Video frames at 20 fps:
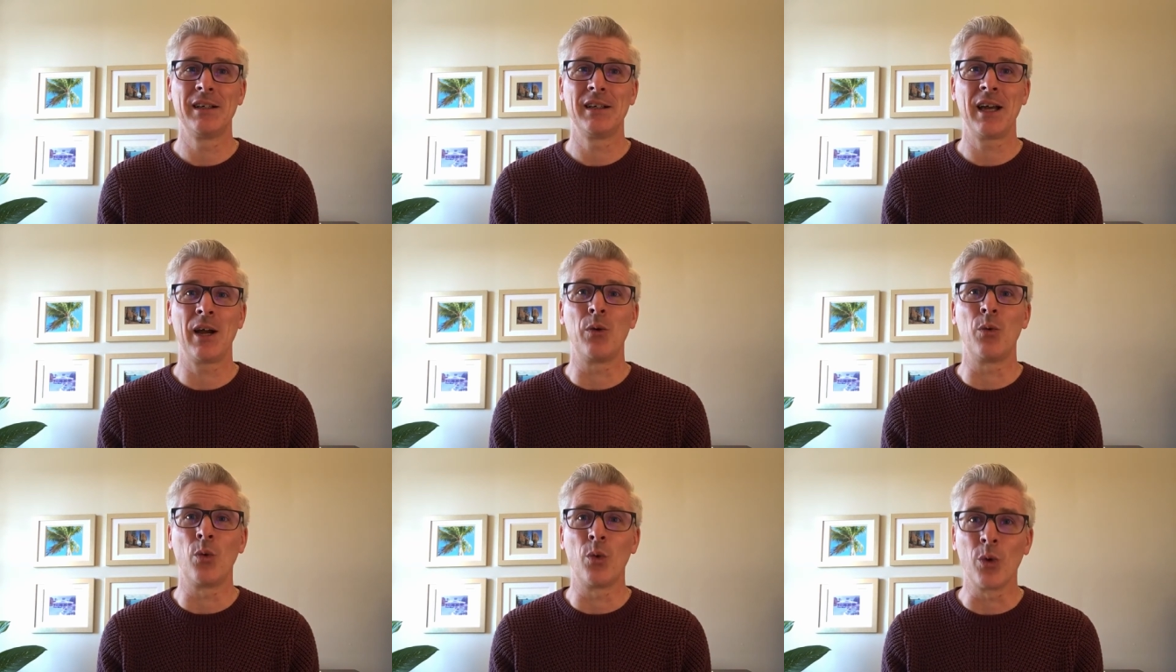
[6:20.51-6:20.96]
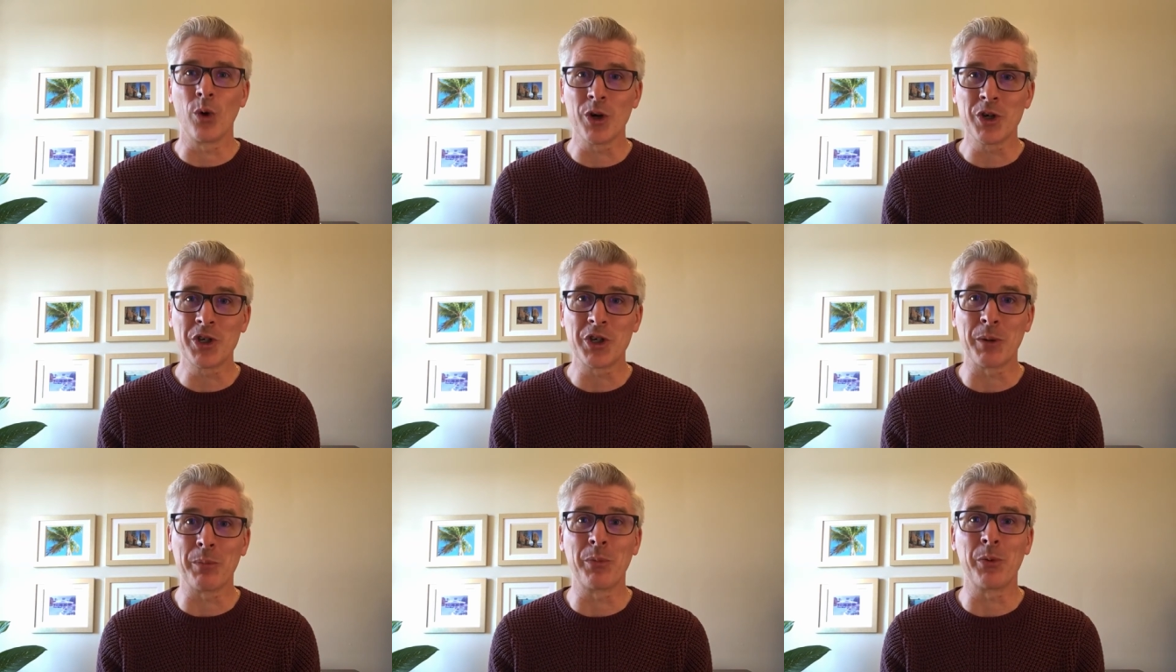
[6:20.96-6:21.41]
And
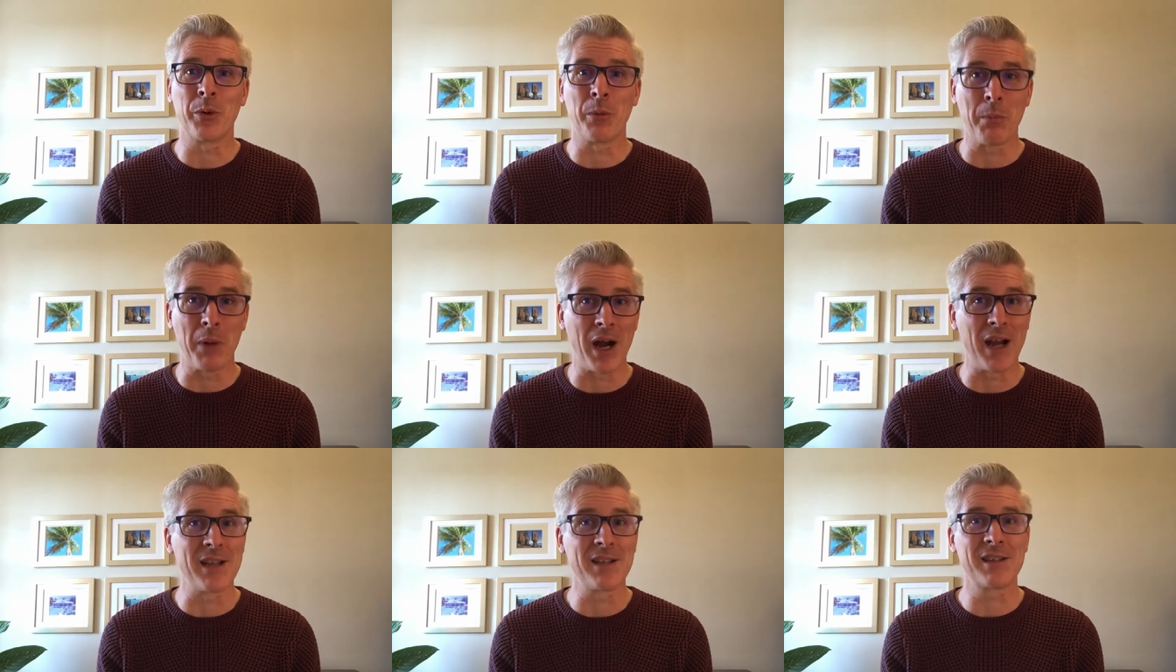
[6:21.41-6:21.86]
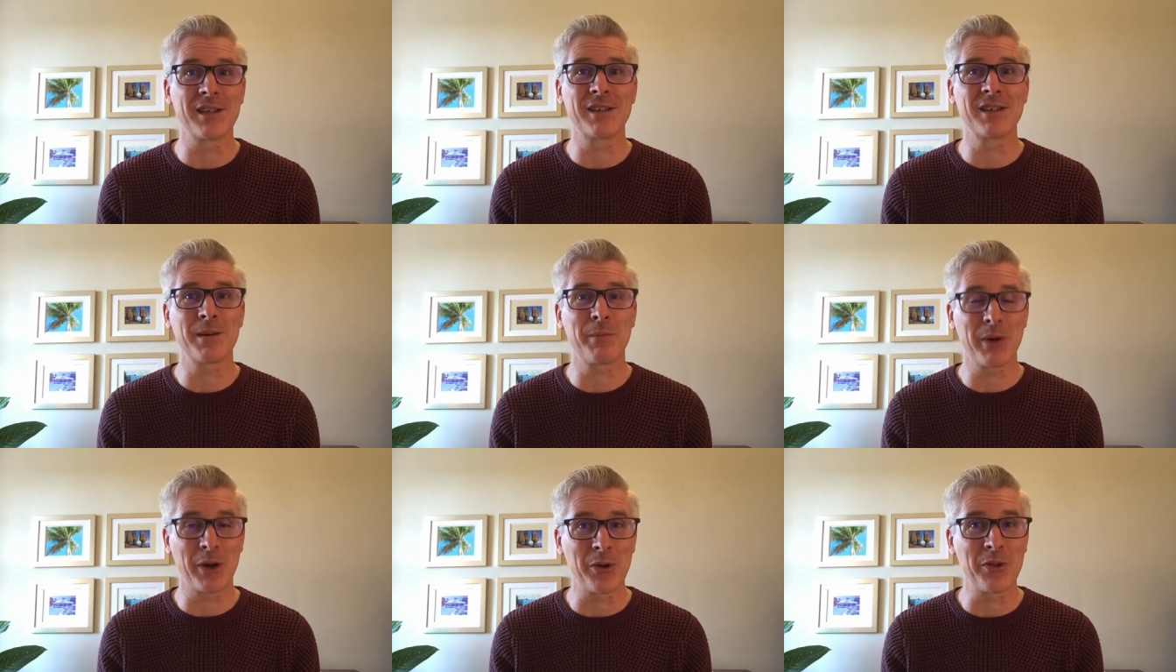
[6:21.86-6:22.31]
worship reminds
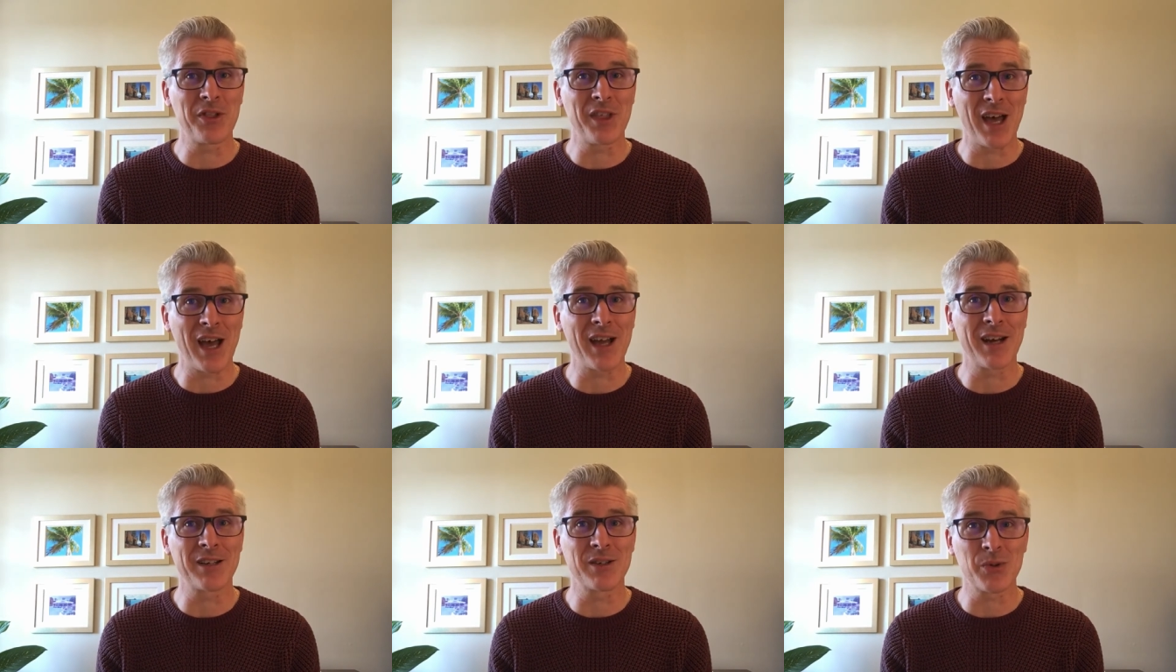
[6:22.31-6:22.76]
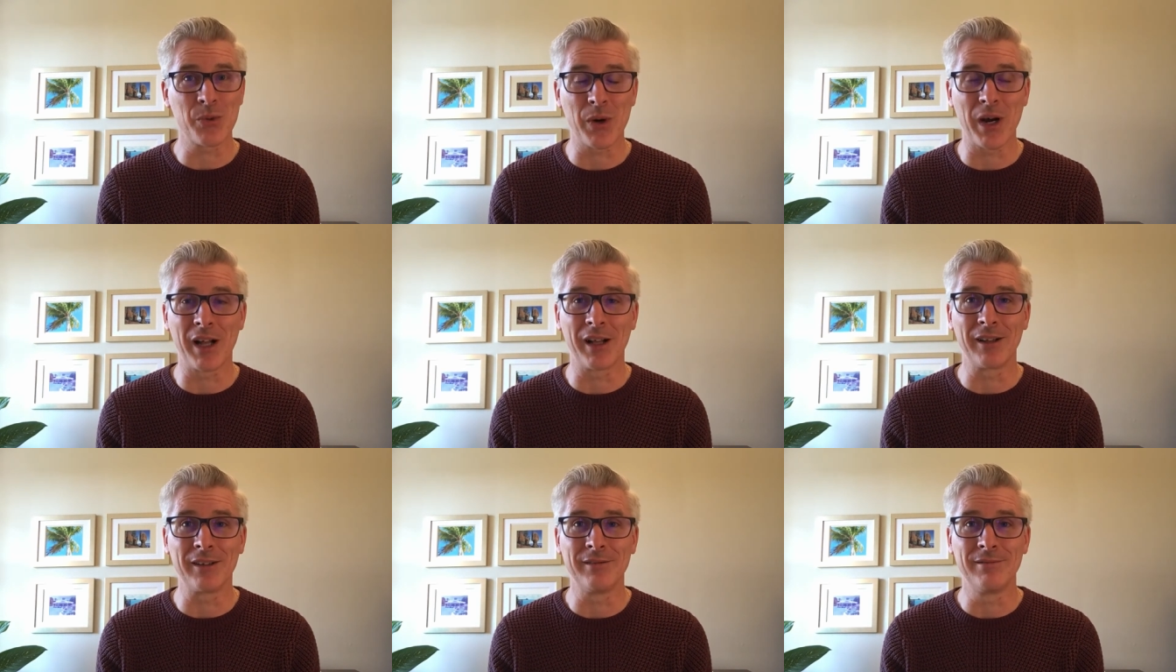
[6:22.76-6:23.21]
us about that as
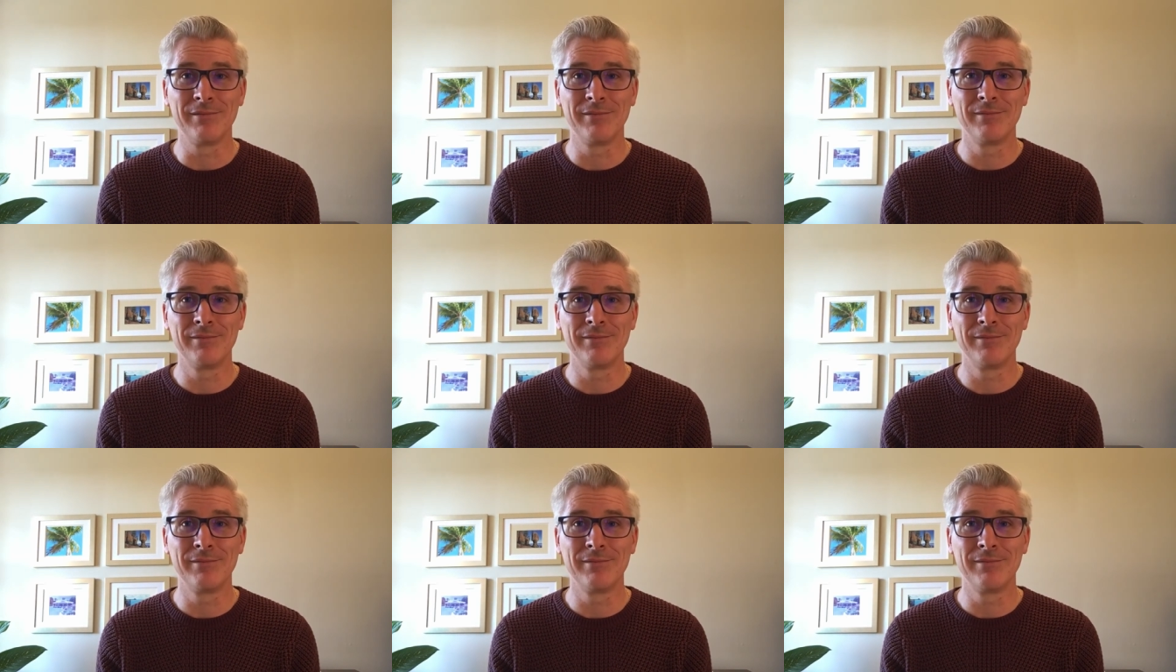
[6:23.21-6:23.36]
well.